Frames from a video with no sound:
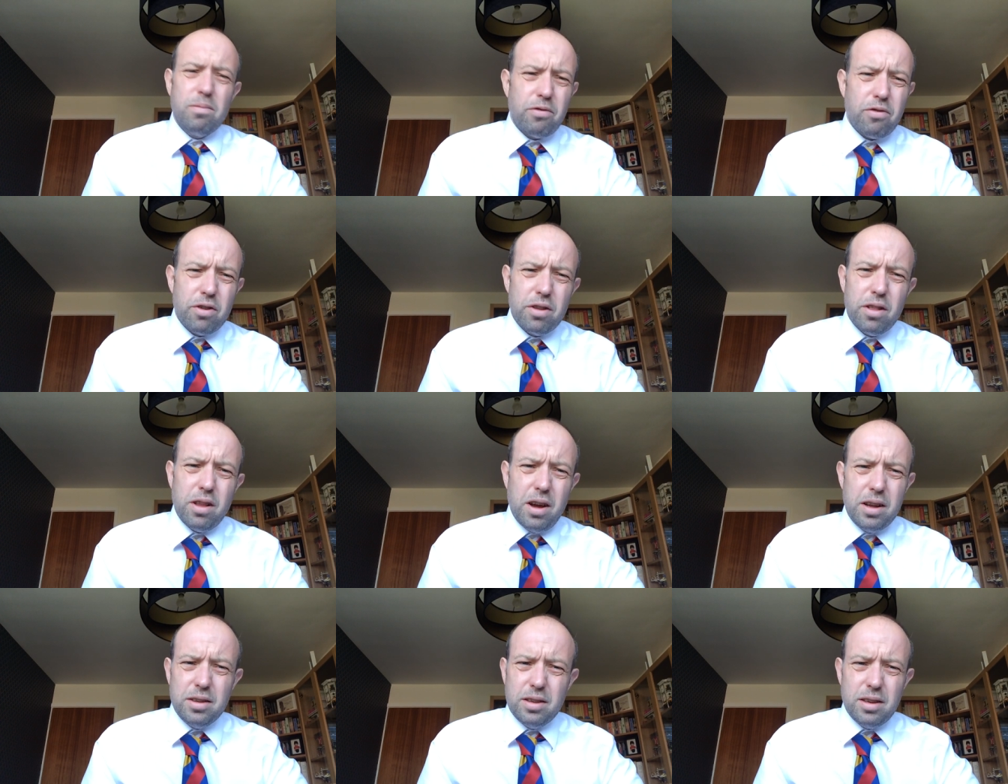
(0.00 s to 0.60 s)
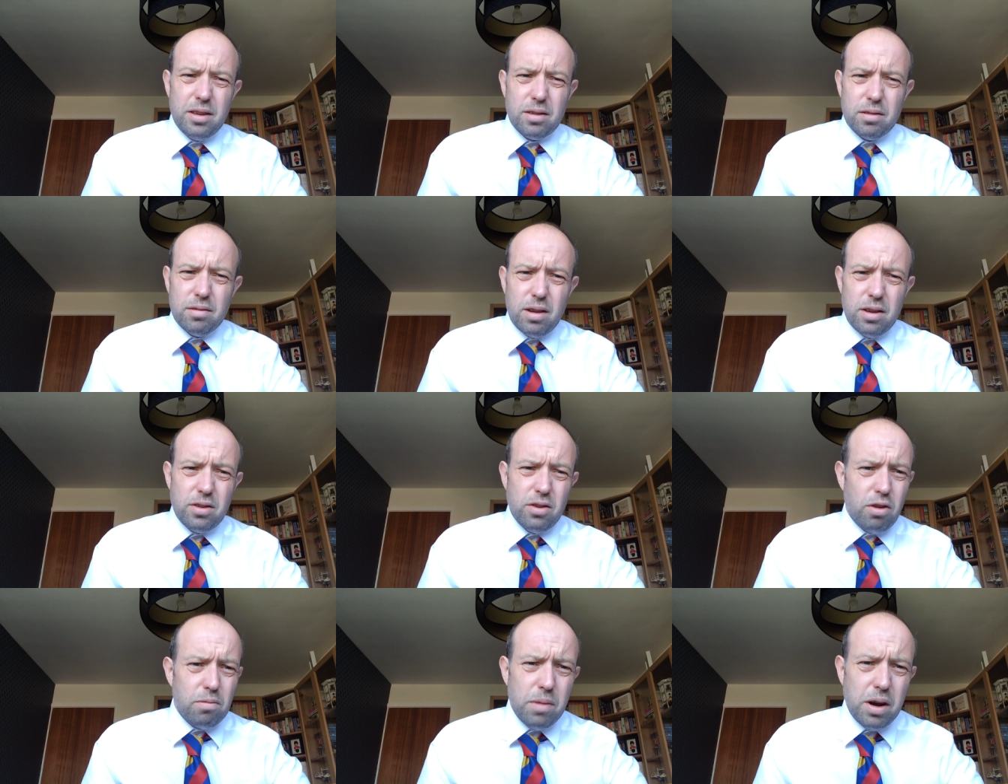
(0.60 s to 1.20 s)
front lines,
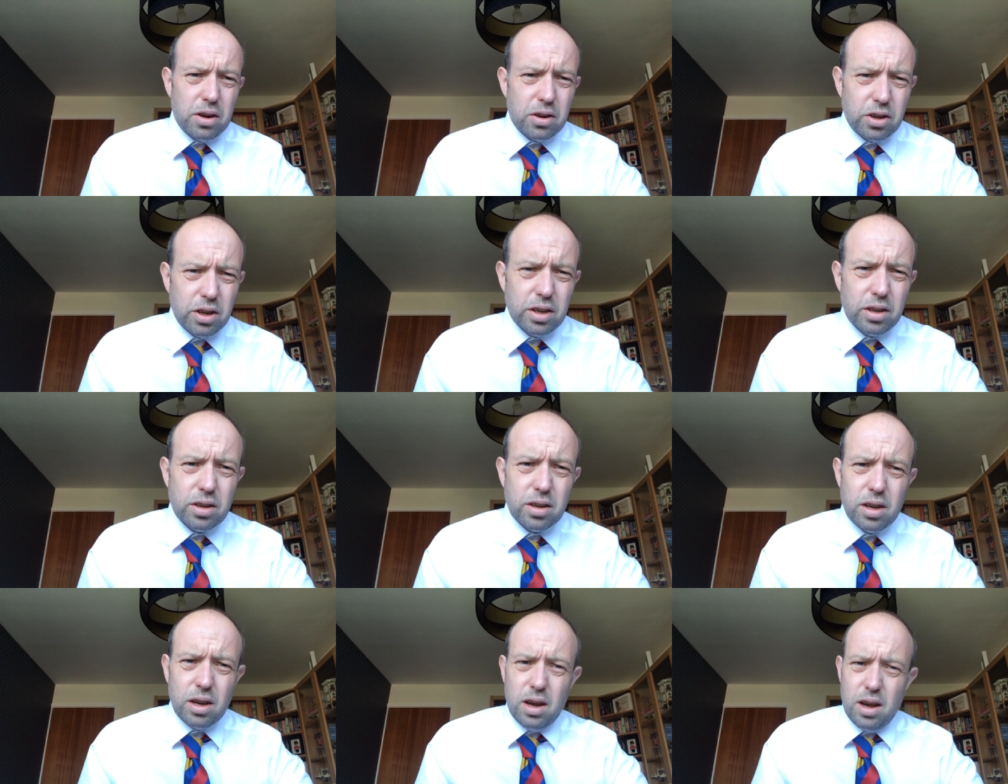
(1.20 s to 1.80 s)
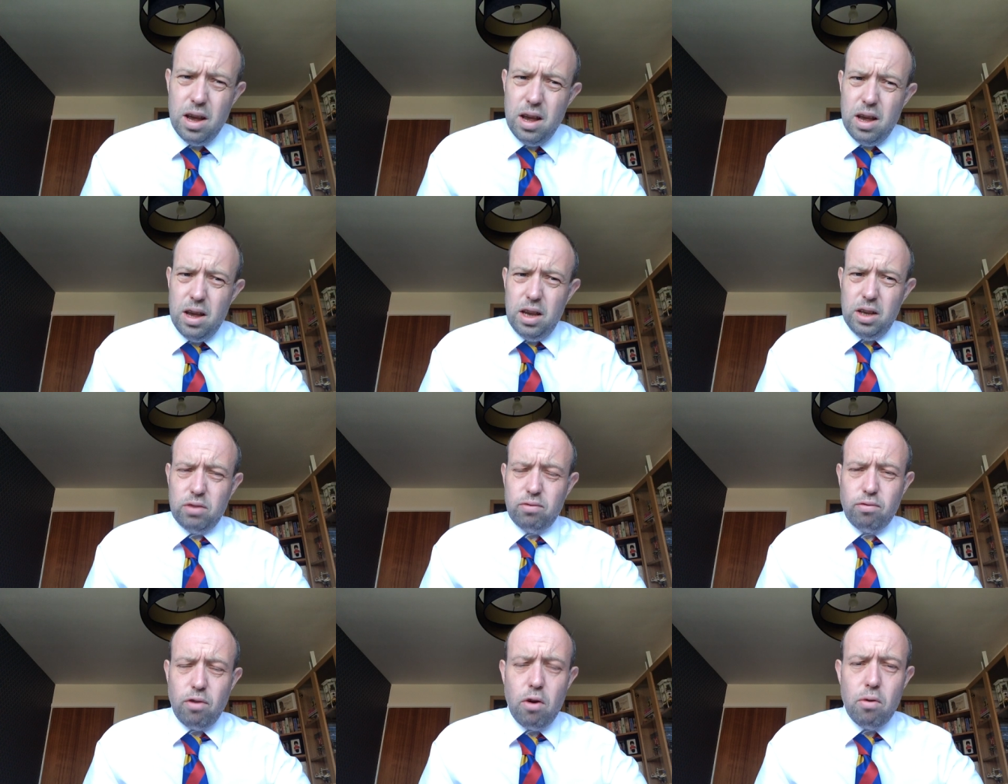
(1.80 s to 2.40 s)
there's not much.
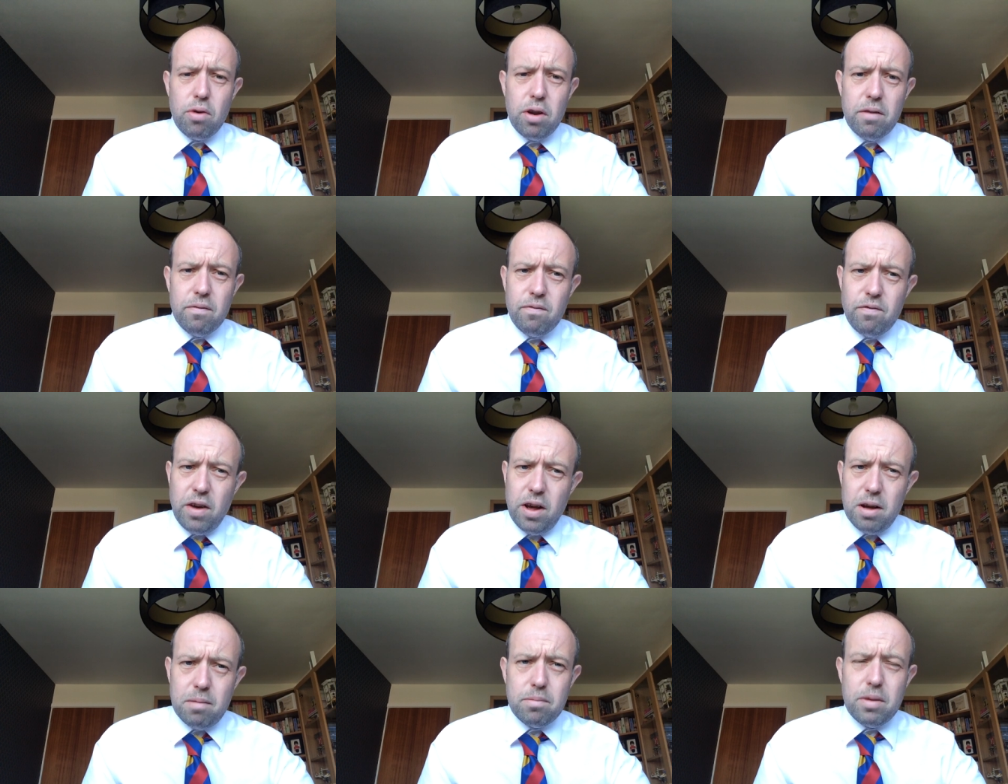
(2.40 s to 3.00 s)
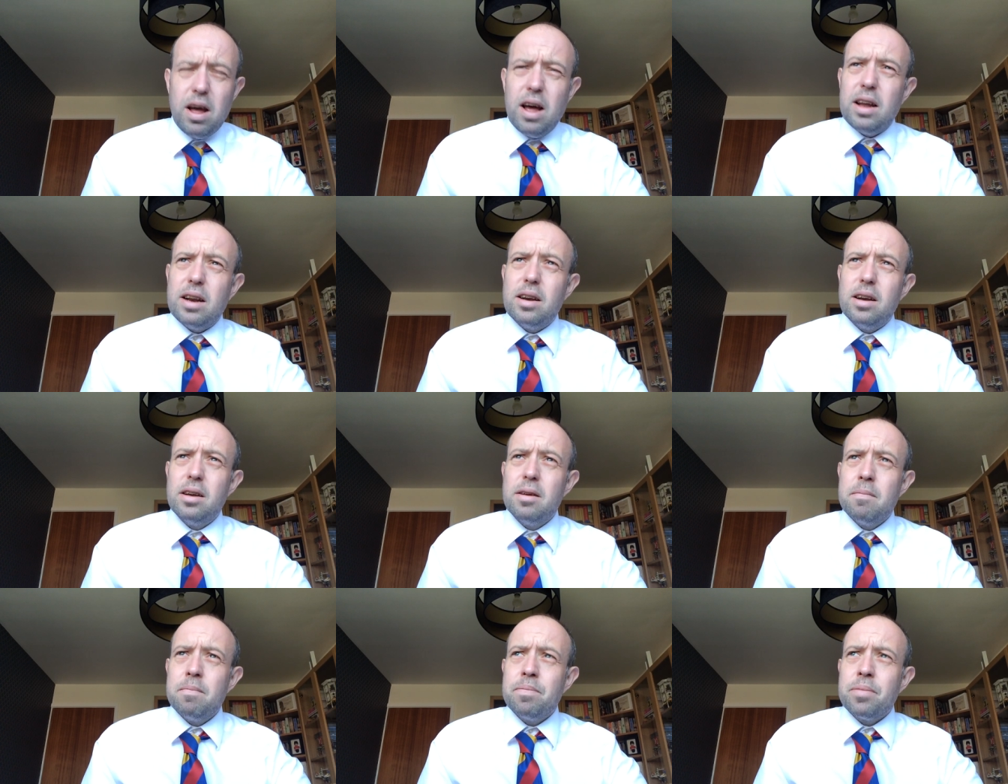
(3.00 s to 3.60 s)
It's rolling
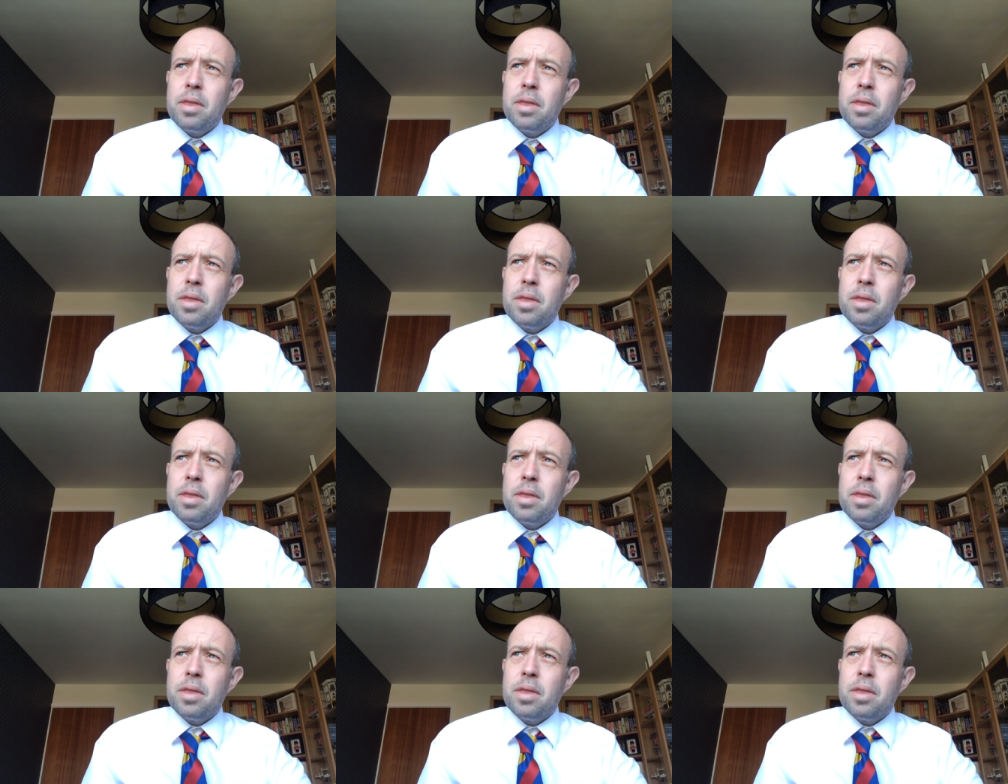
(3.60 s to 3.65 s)
farmland.